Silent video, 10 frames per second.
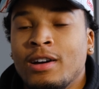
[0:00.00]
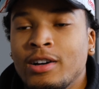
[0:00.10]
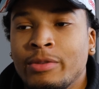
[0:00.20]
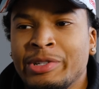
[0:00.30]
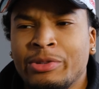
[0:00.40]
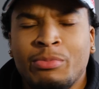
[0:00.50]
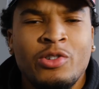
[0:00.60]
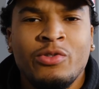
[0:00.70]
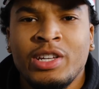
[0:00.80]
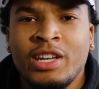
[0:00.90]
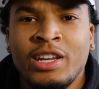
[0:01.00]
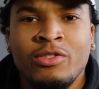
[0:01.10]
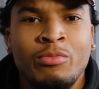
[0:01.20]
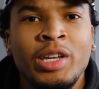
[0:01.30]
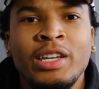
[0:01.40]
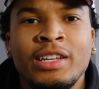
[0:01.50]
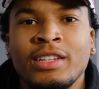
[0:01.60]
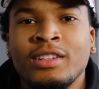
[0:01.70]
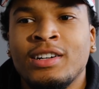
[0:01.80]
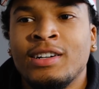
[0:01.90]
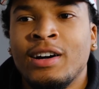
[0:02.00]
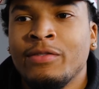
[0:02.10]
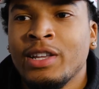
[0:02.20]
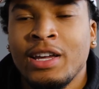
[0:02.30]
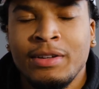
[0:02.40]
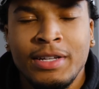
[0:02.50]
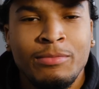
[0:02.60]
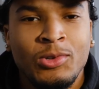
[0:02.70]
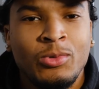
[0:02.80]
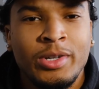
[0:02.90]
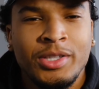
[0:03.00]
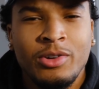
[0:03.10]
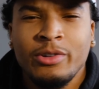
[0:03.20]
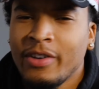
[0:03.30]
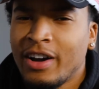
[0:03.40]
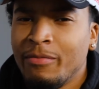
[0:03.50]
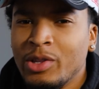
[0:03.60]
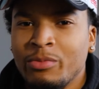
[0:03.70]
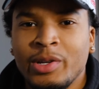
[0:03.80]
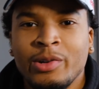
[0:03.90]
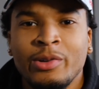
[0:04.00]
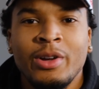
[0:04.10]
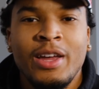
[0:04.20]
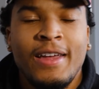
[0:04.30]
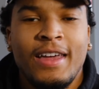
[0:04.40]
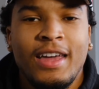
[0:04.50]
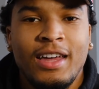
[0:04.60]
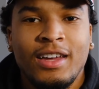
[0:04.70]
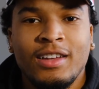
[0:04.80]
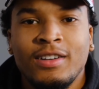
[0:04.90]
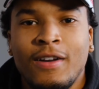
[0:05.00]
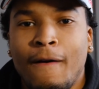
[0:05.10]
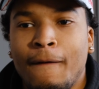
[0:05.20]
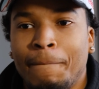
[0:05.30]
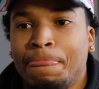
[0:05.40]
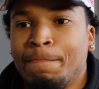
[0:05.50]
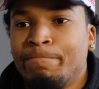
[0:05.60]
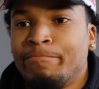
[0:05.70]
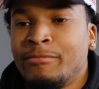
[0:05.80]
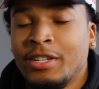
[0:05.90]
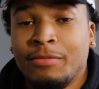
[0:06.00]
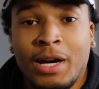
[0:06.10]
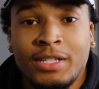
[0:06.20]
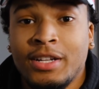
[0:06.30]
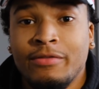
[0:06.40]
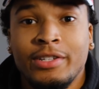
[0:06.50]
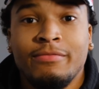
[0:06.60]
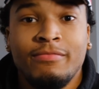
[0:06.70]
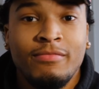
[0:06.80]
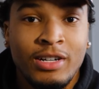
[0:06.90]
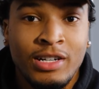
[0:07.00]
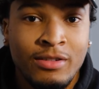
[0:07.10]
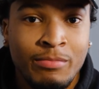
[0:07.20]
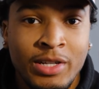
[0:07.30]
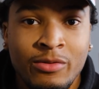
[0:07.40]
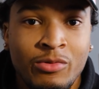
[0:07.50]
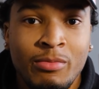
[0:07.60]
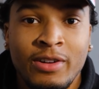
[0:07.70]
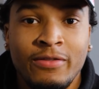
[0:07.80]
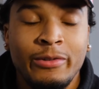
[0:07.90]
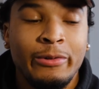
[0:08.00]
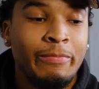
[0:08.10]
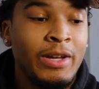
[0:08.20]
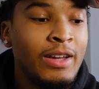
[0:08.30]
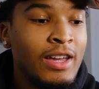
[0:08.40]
It's the perfect intermediate, I feel like, in between 35mm and 6x7 medium format film.